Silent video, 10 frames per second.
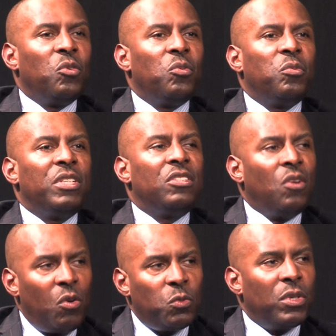we
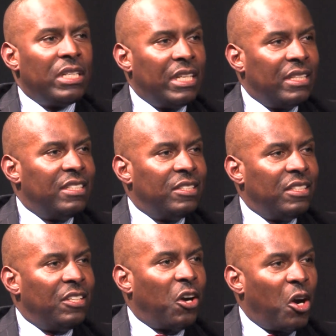don't want to get
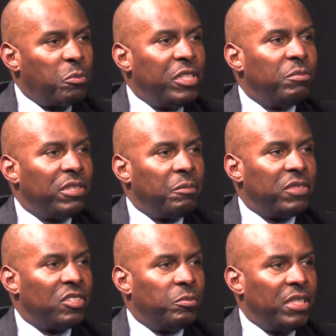our people up to
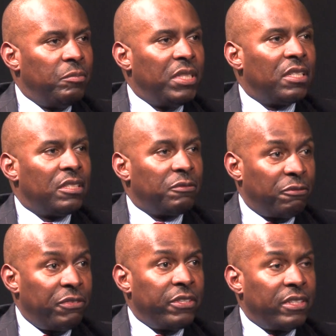speed, because for
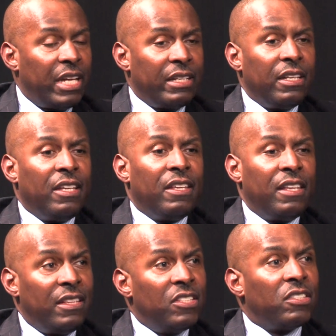fear that
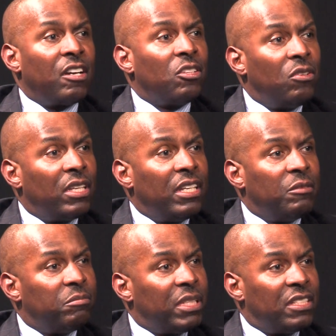then they start looking in
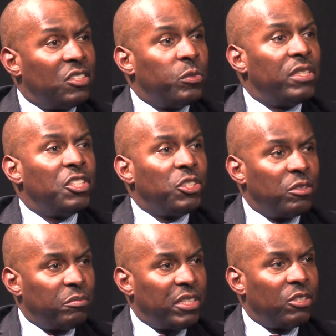places where they
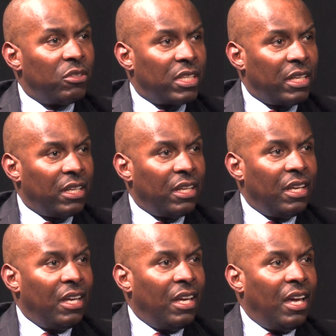shouldn't be looking,
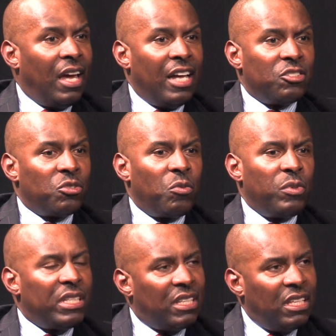and so
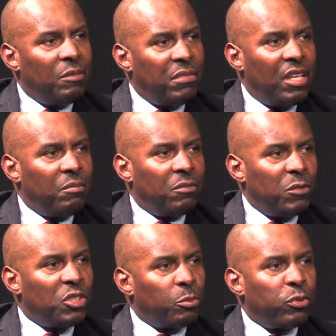we
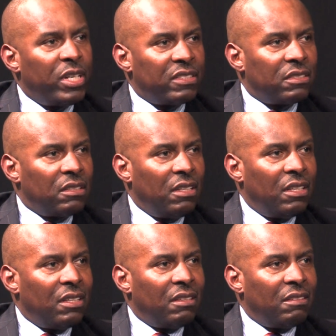suppress
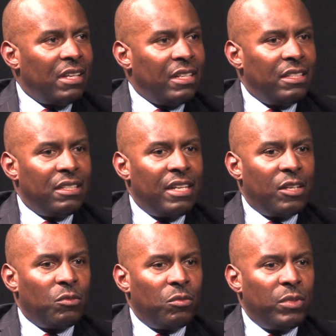the idea that
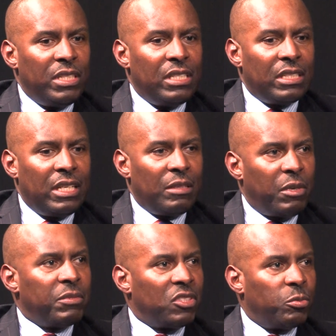we need to get them
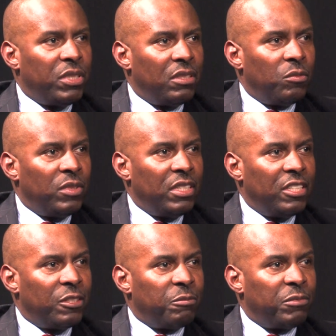up to speed. We need
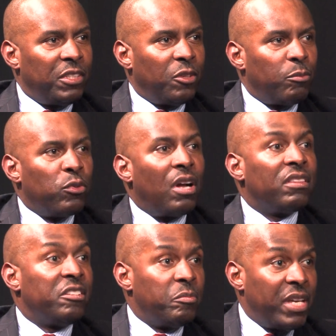to, broaden
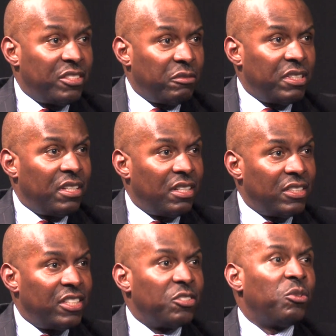their base of
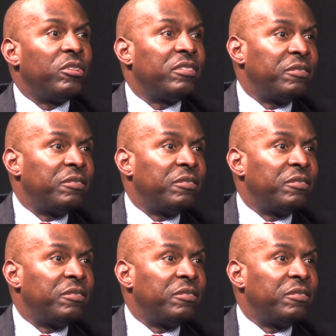intelligence or